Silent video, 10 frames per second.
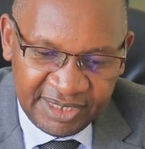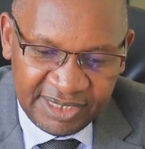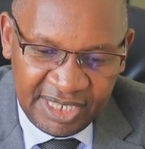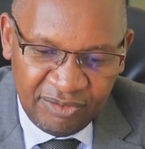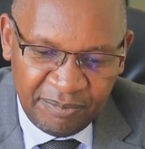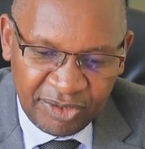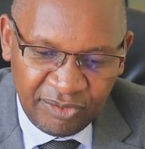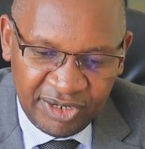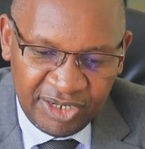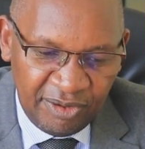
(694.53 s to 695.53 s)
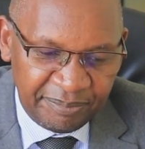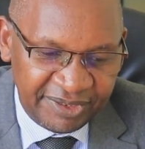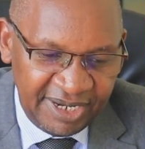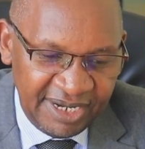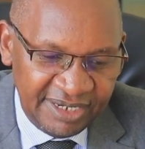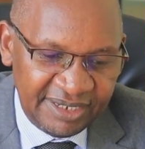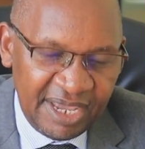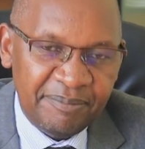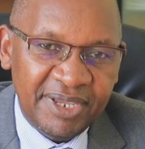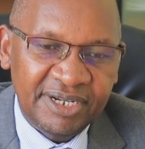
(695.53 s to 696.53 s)
The human only obtained
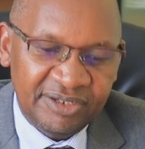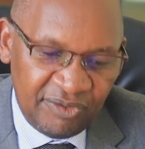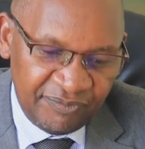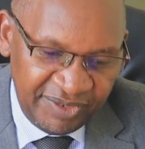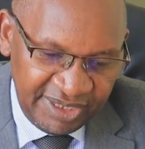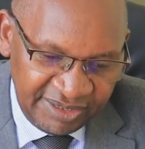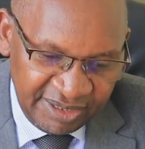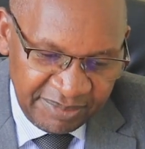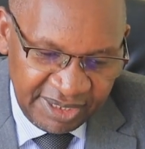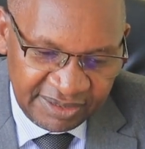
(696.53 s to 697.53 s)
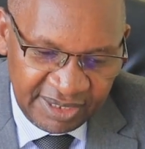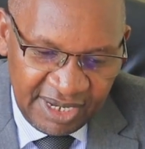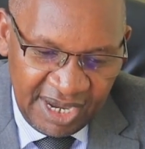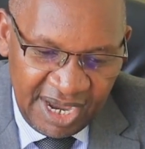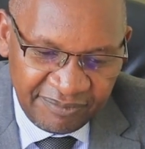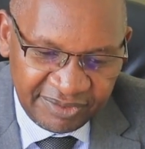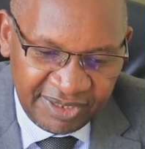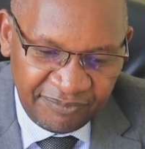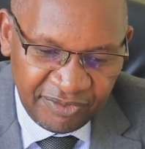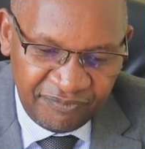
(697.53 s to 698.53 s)
the ability of eating meat after
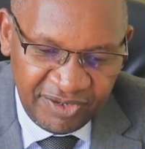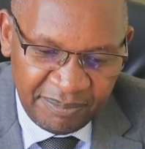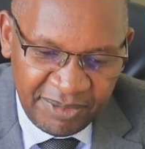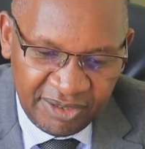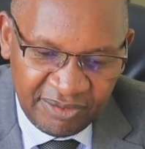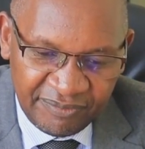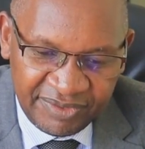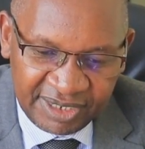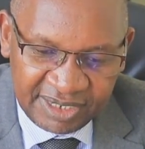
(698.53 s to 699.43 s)
the fulfillment of the